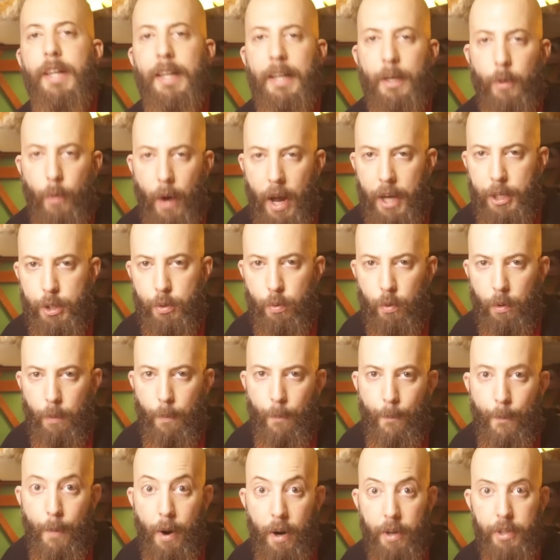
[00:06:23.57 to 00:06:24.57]
a gradual
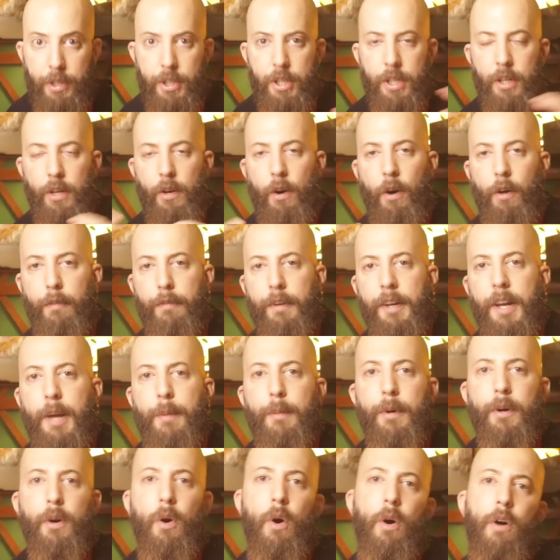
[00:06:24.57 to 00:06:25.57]
merging of a
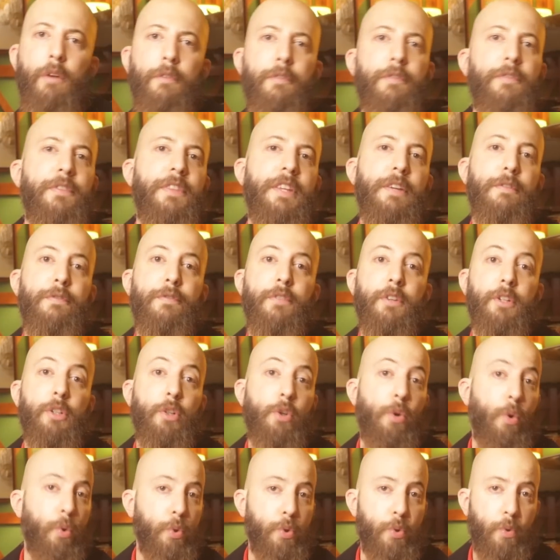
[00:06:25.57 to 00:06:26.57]
number of different
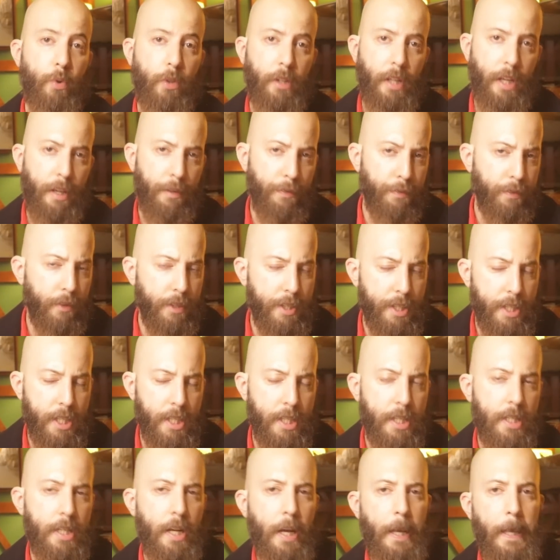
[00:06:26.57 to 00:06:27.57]
cultural
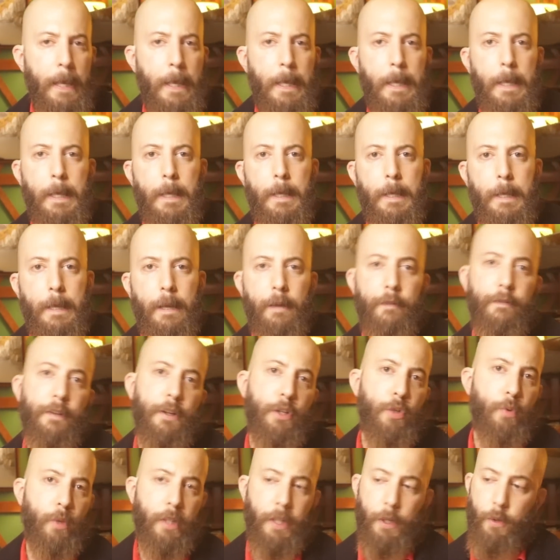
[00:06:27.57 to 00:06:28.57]
influences,
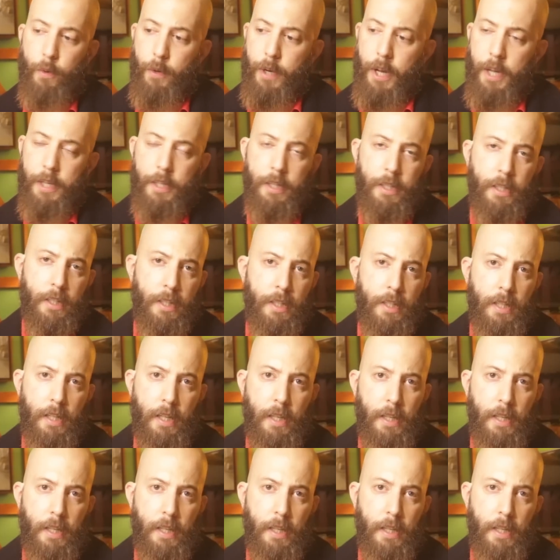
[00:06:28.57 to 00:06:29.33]
eventually creating